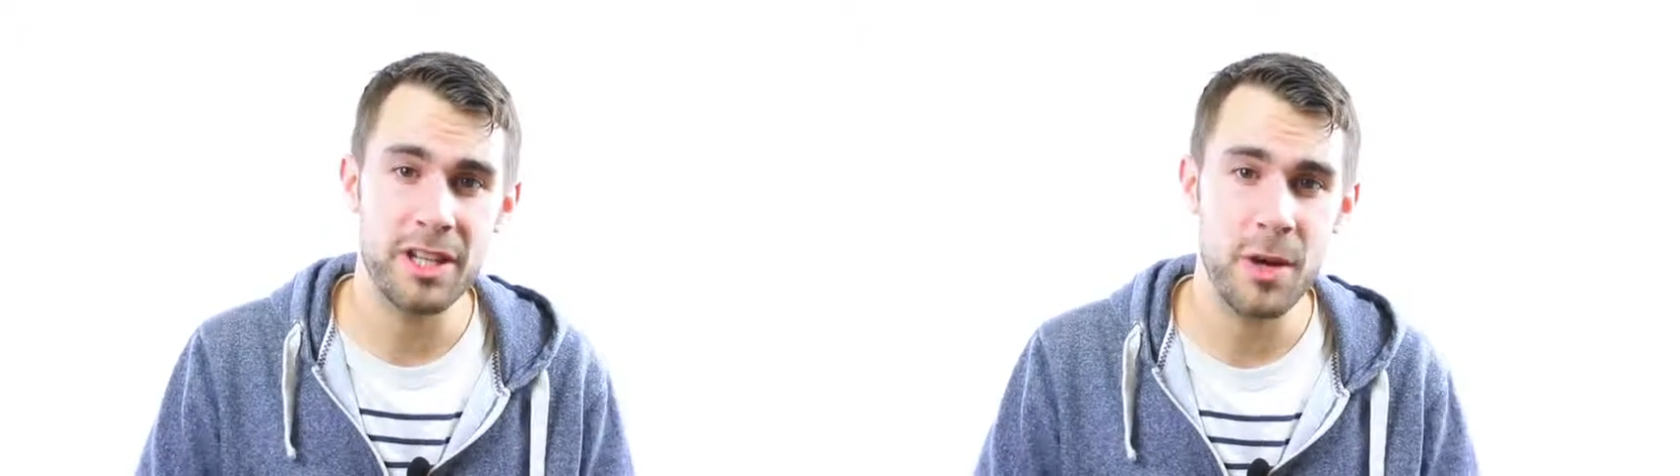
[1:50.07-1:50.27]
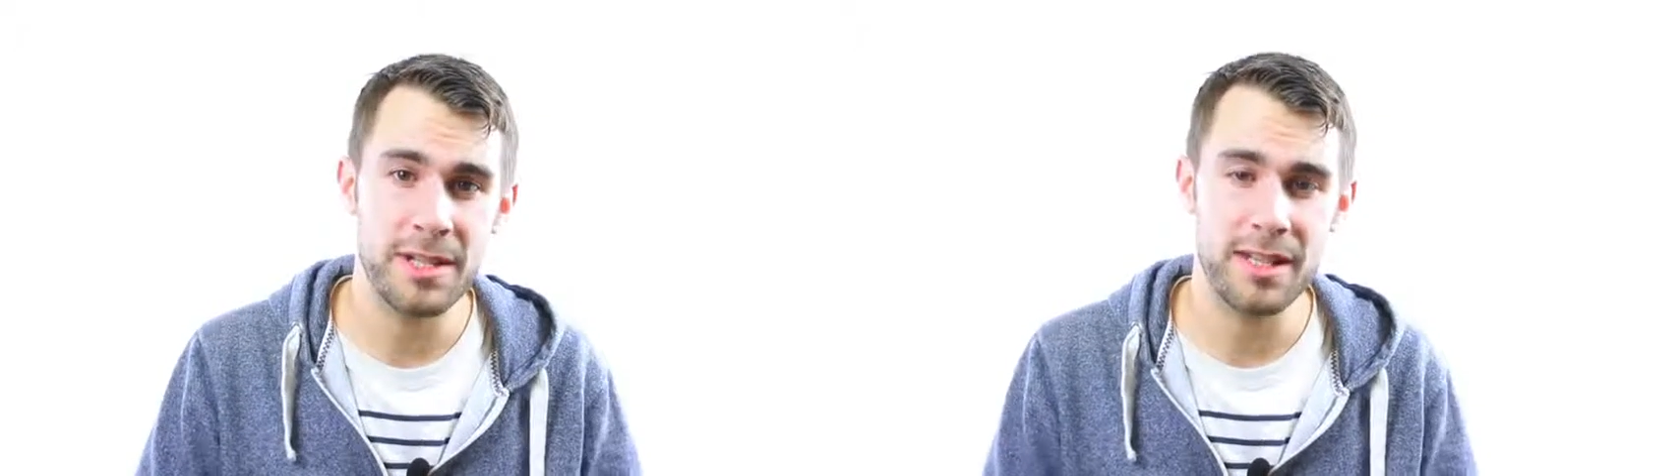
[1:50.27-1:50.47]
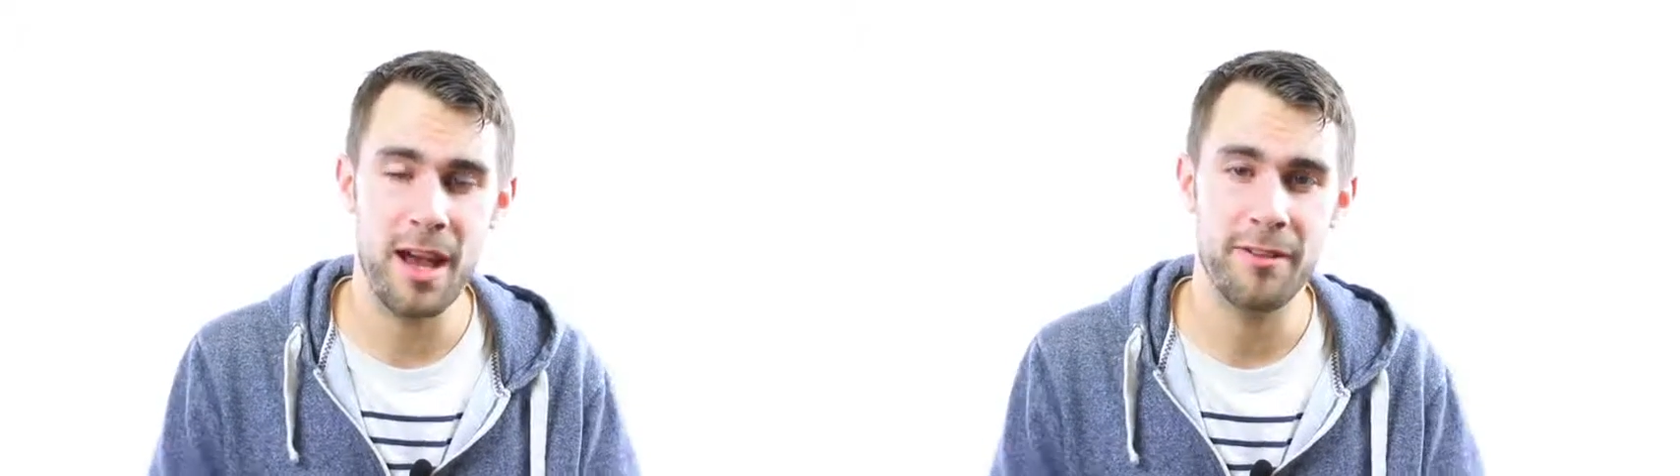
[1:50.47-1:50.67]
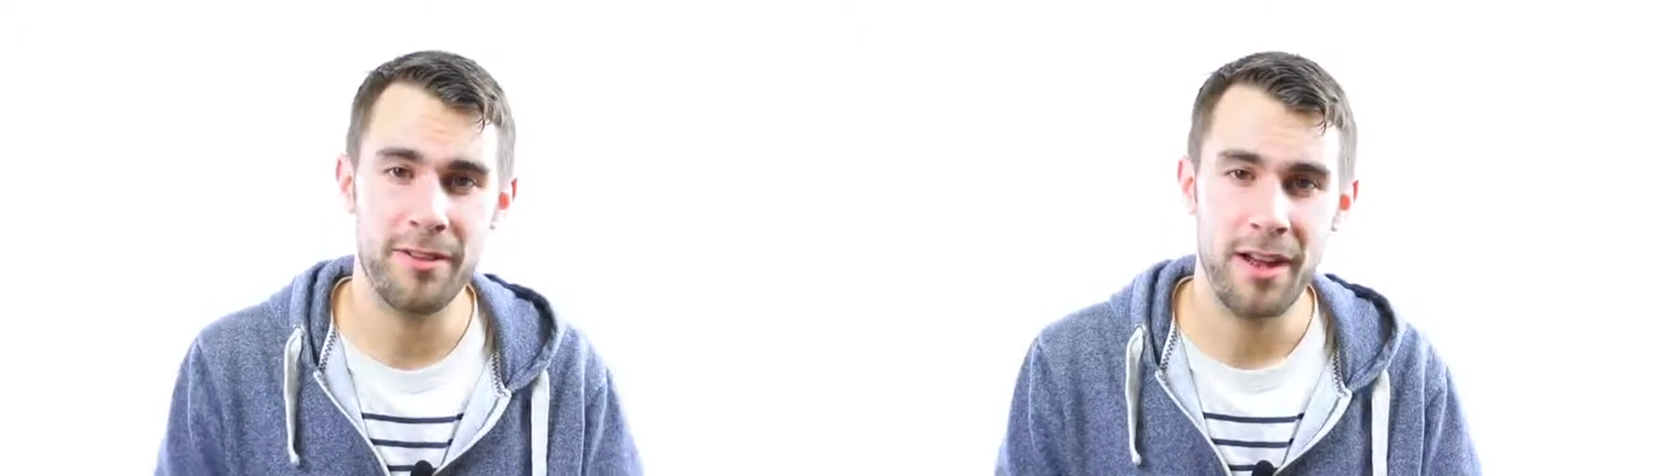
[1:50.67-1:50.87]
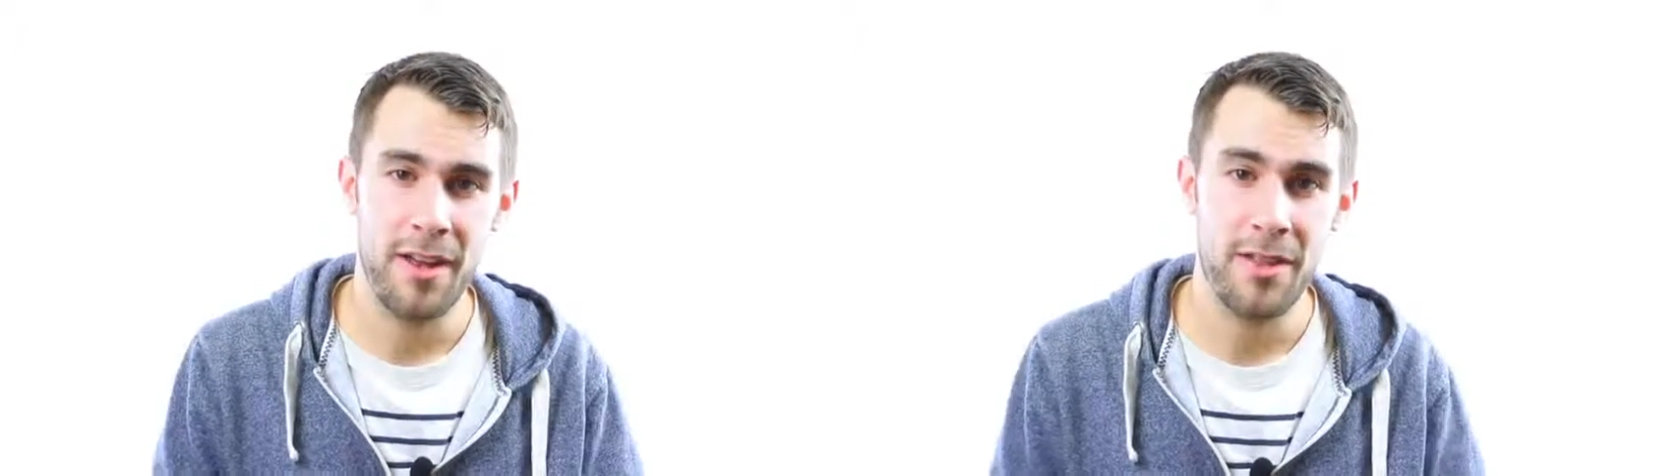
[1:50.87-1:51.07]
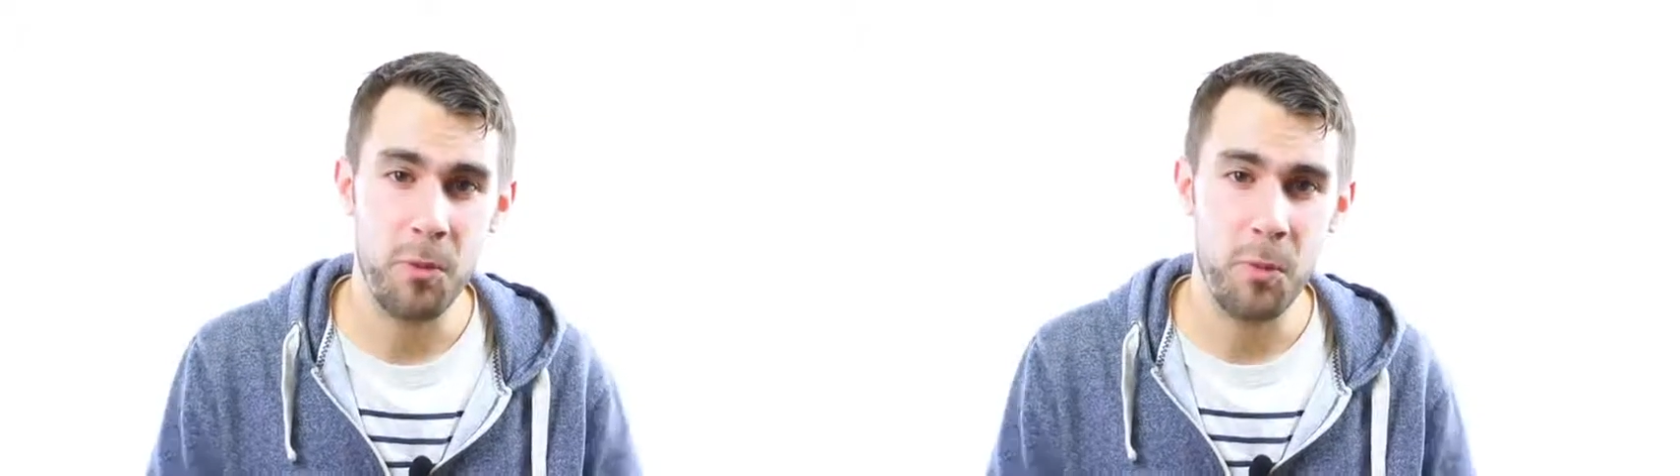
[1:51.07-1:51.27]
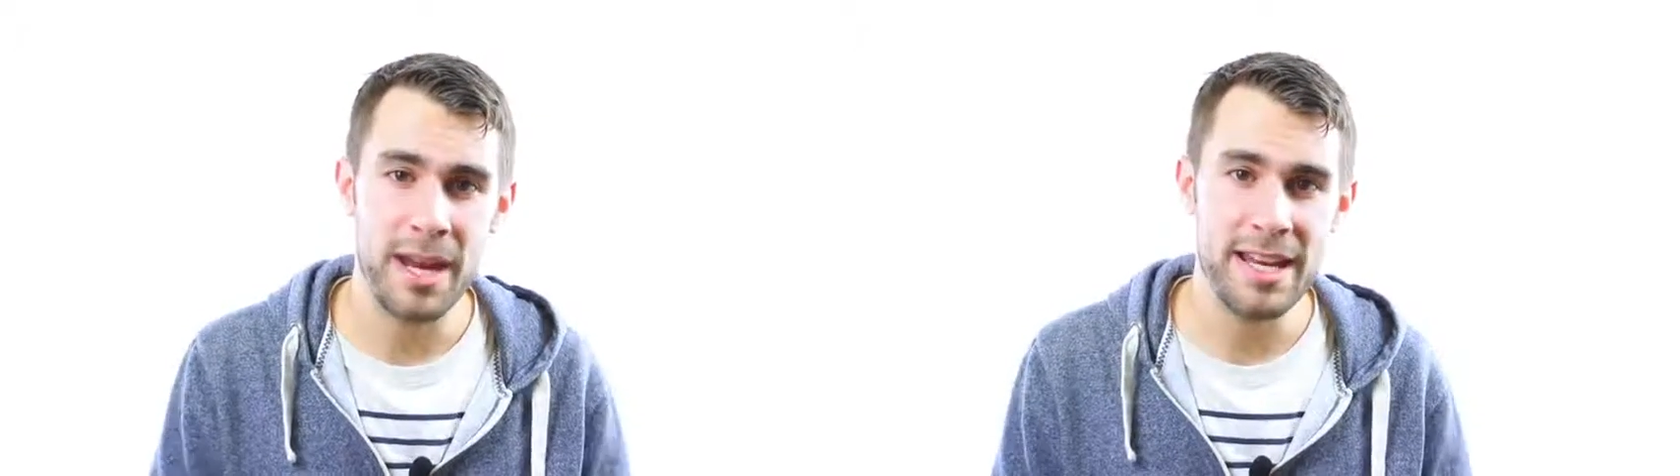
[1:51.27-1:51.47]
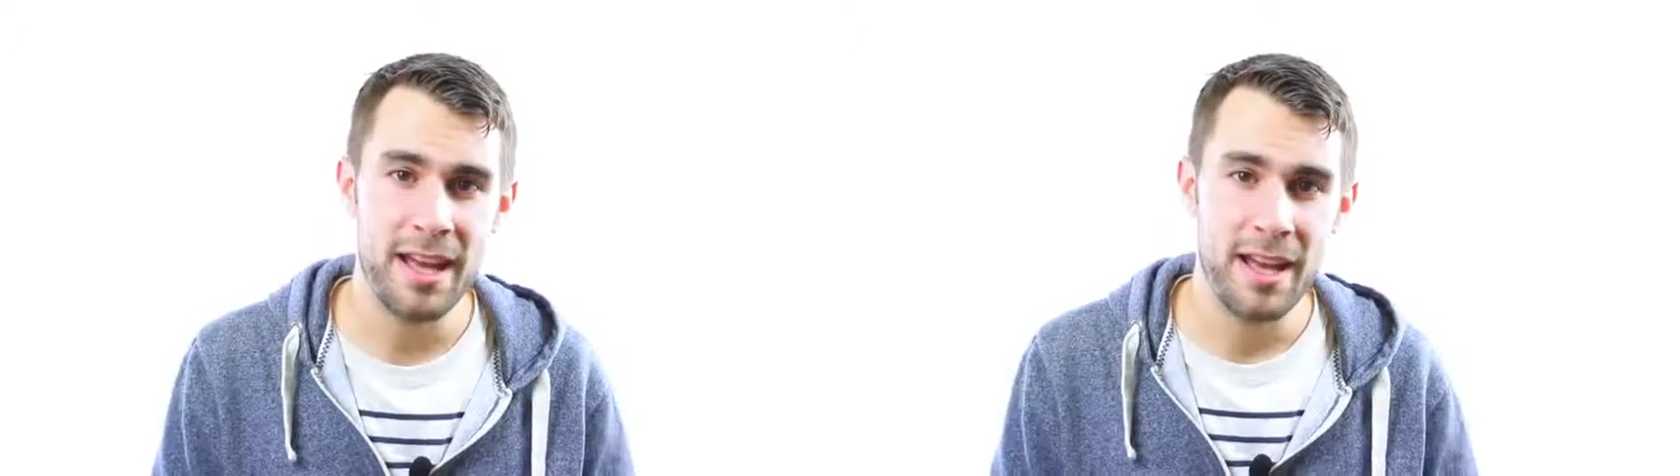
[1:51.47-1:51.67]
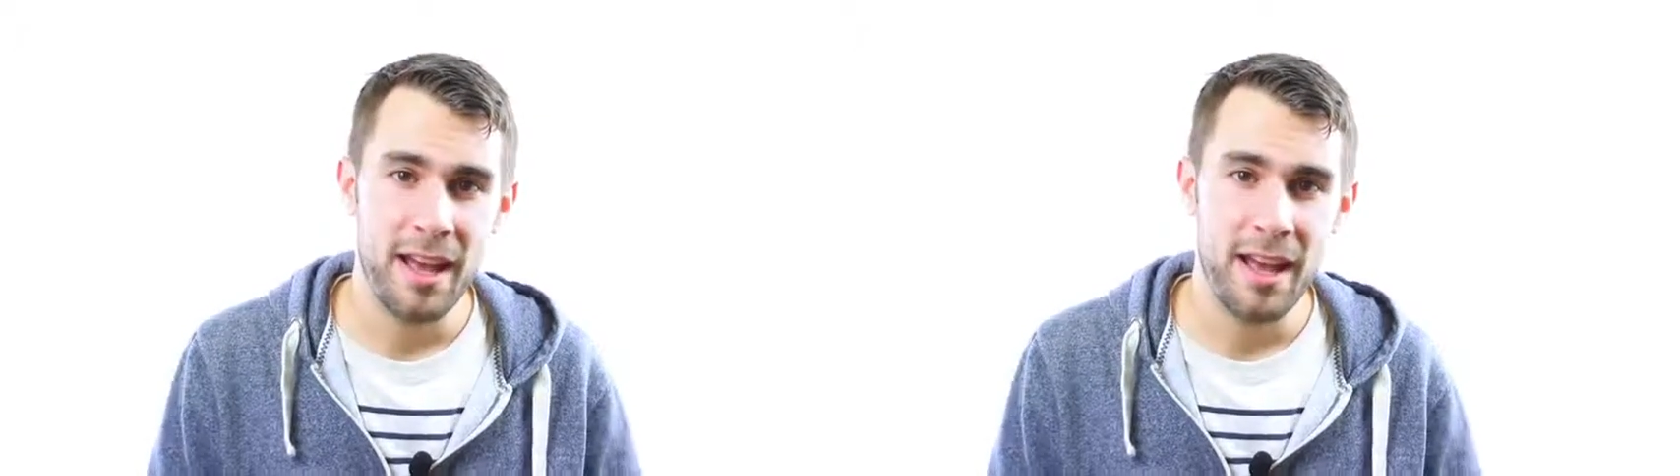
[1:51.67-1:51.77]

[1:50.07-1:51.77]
who is love, that we,